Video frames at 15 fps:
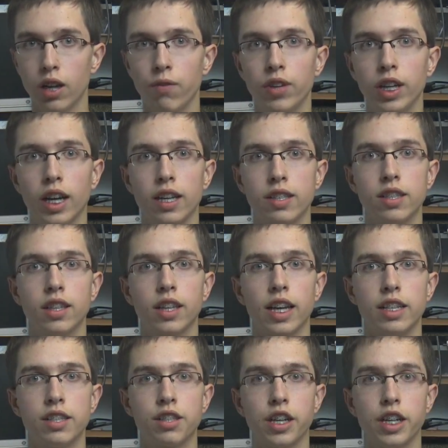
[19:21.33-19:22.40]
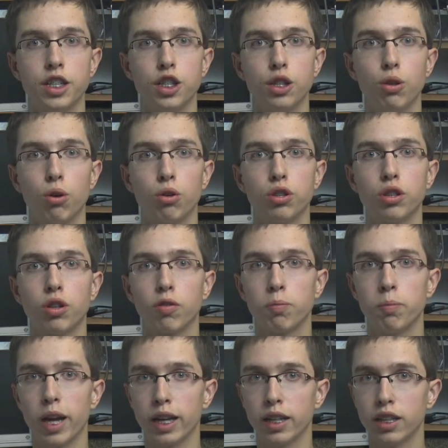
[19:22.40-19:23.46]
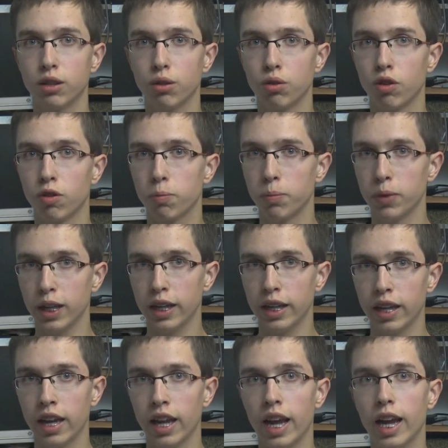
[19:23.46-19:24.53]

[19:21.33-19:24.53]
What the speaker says: because it has range in order of magnitude of milli